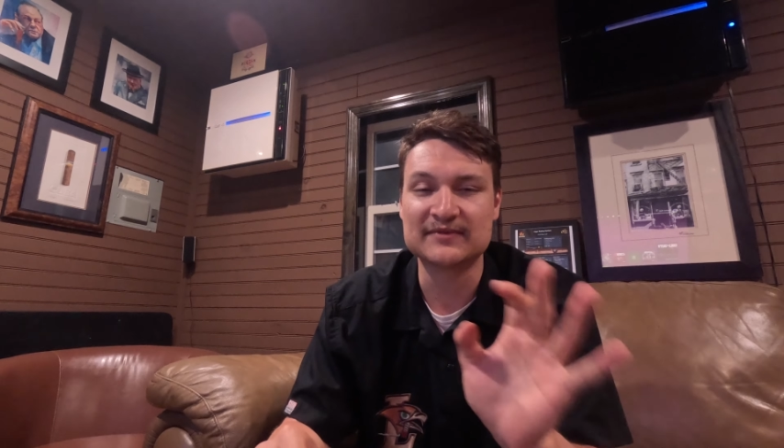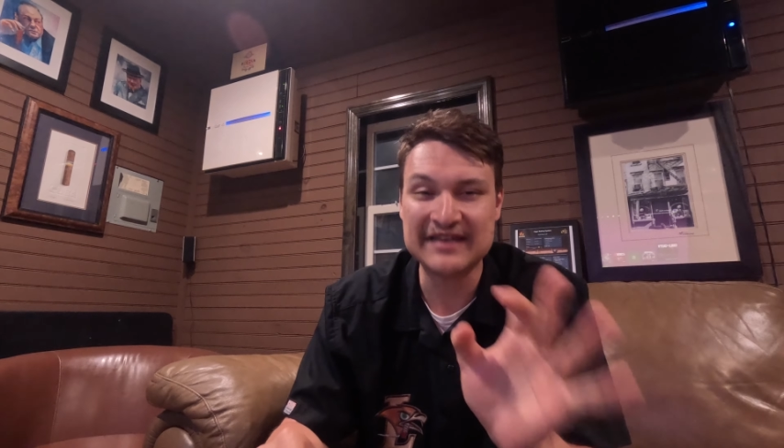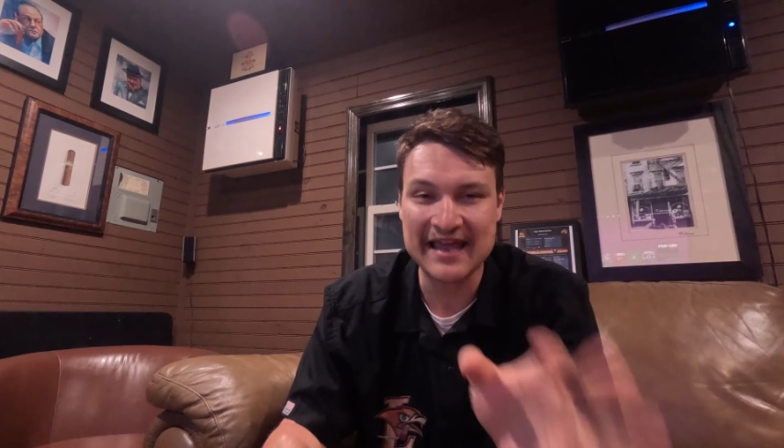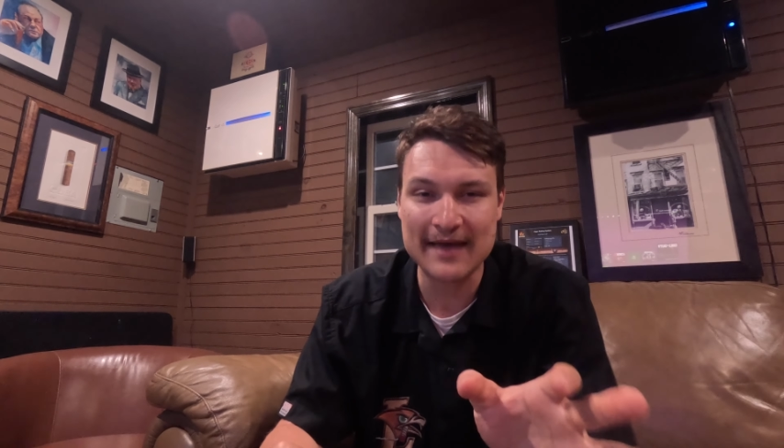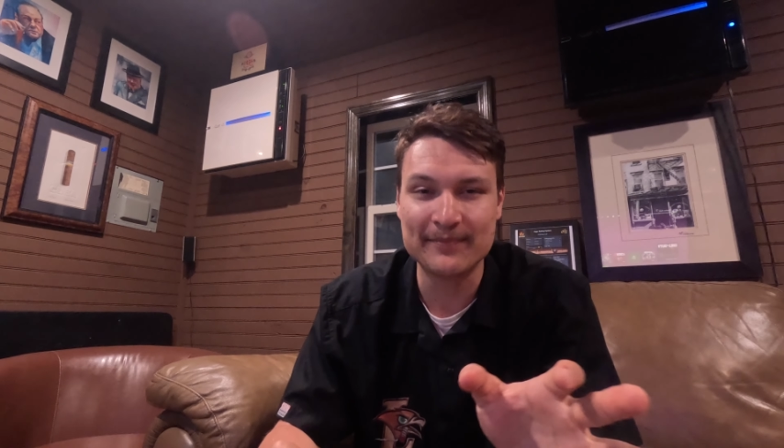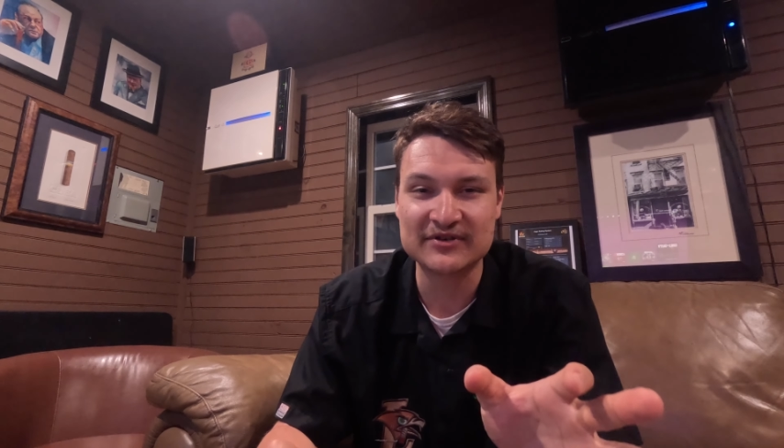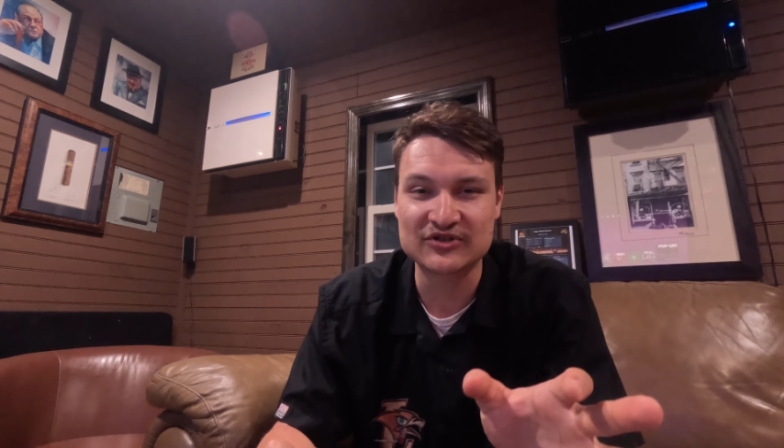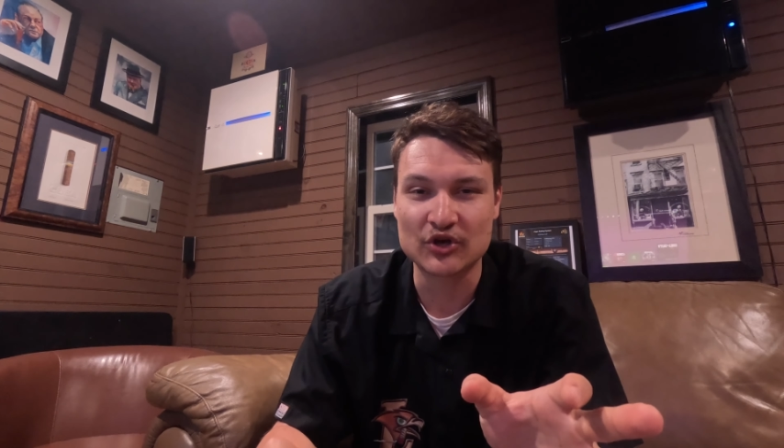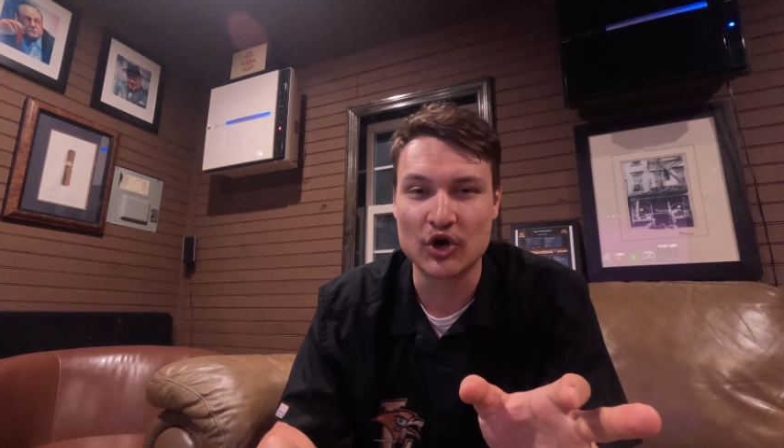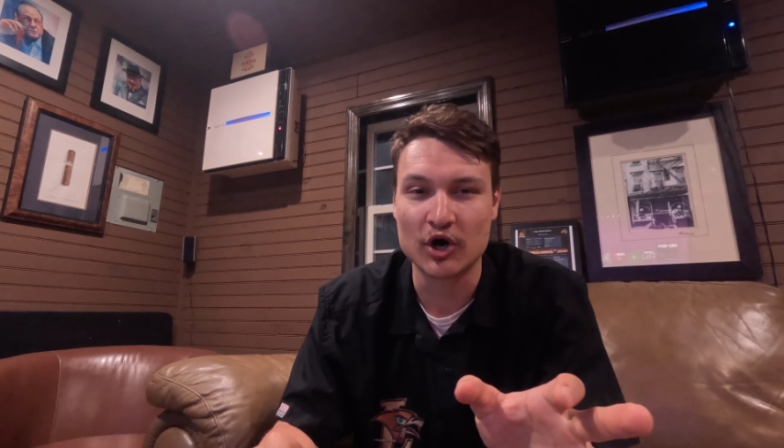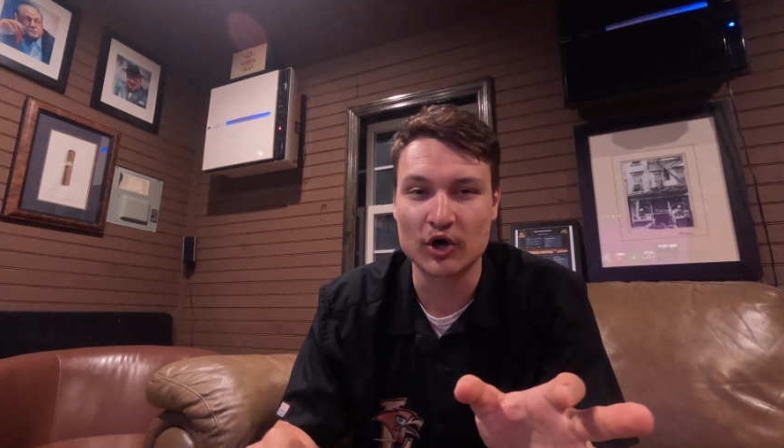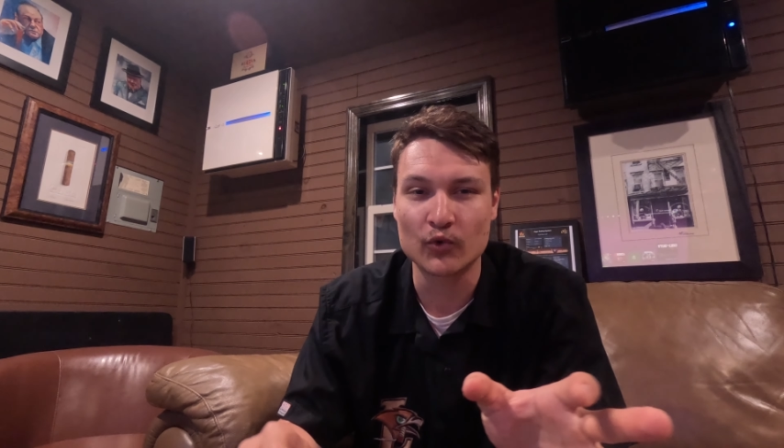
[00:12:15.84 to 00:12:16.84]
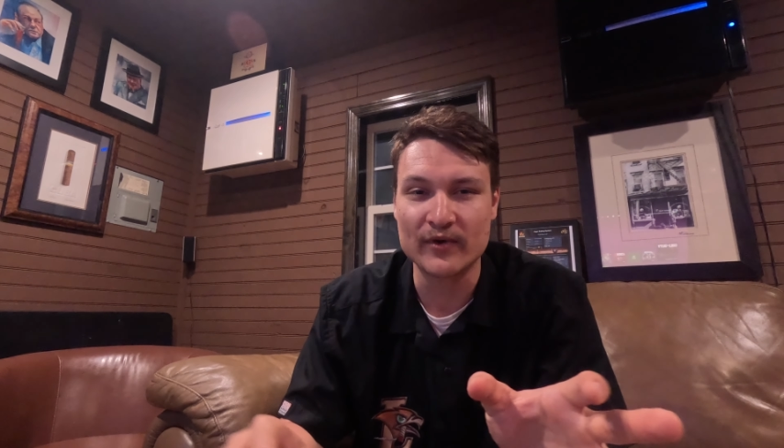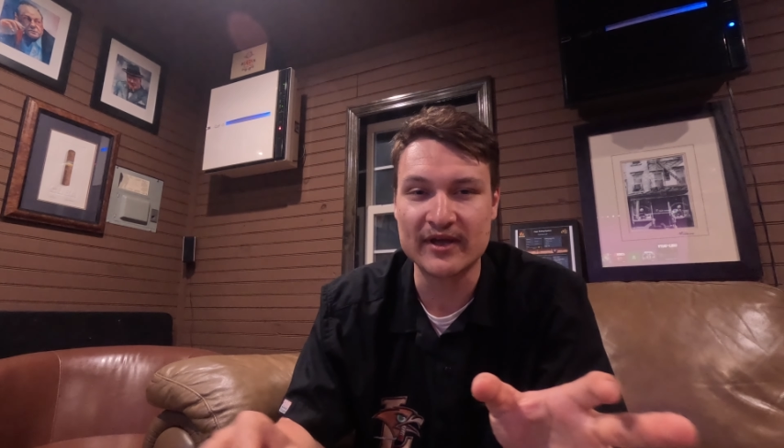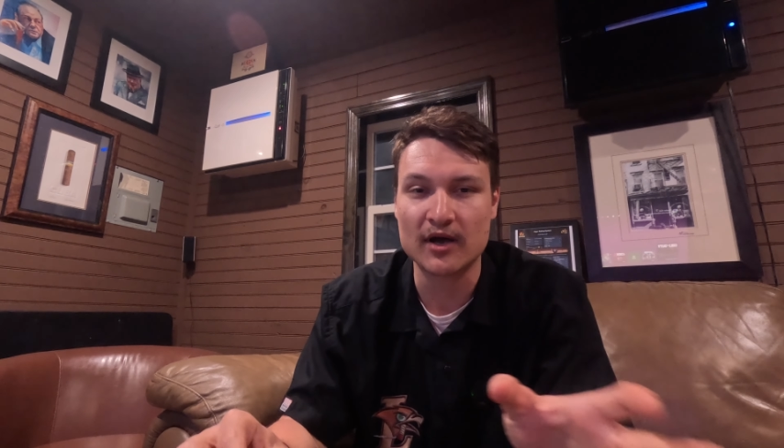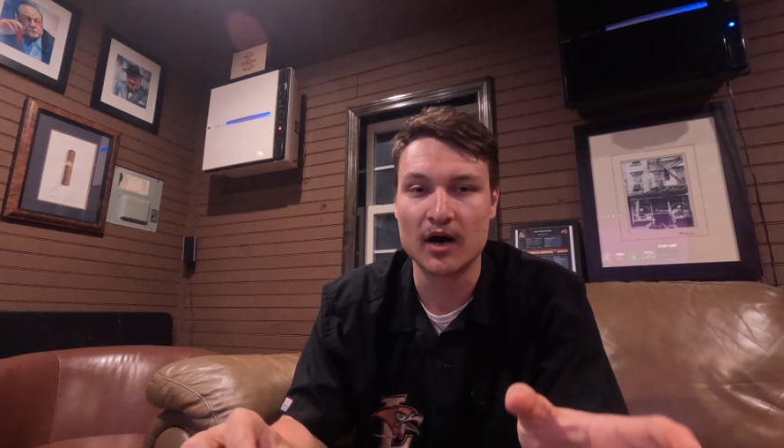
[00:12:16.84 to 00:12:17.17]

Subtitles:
Tampa Cigar Week